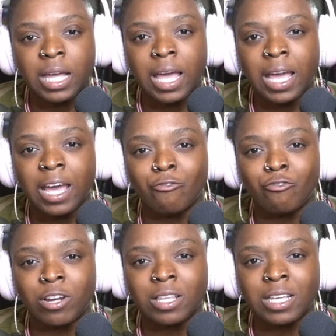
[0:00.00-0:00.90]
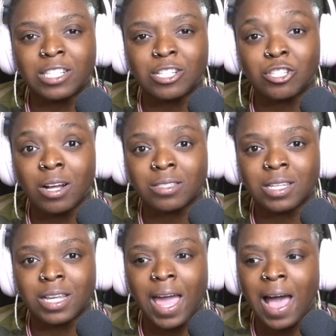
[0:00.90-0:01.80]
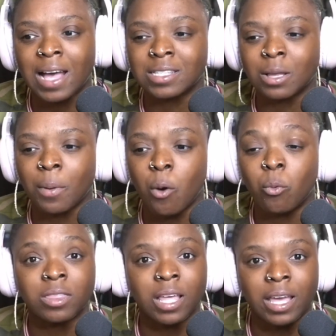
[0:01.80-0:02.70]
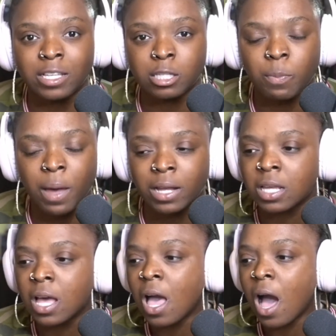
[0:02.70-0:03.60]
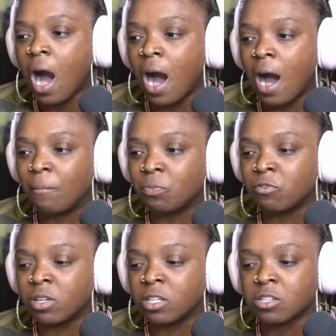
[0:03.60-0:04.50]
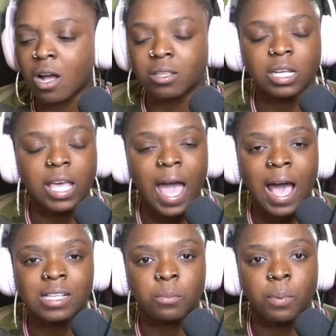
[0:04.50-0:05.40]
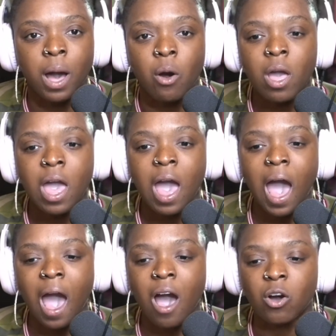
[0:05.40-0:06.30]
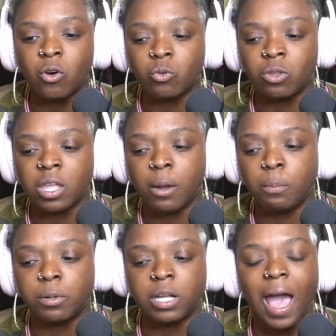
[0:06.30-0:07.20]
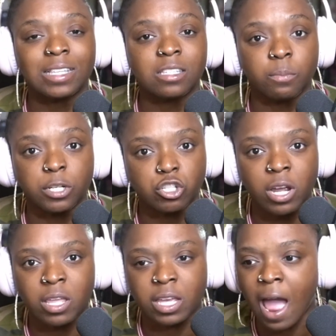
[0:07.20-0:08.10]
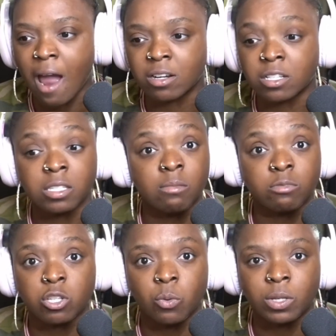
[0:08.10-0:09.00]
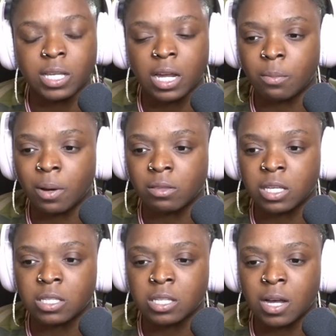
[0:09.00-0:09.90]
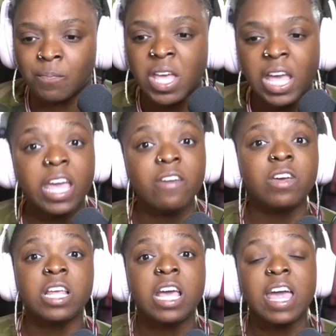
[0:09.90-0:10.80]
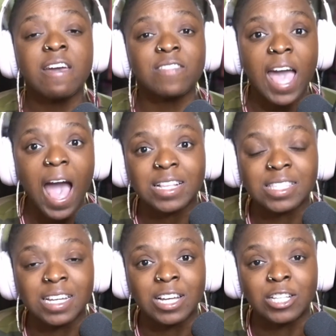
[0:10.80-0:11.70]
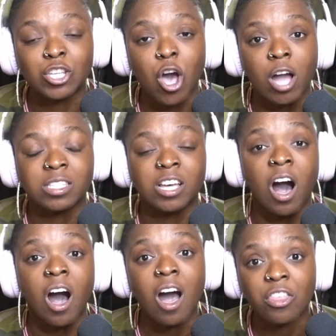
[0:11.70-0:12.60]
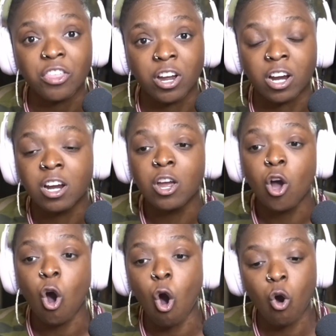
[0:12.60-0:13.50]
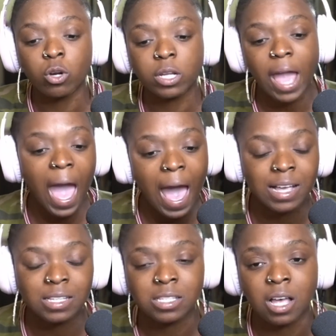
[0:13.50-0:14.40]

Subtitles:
and really get to talk to the cast about what they expect, really talk to the cast about how they had to portray the characters. I'm so excited about this. Even if they had to talk to other old cast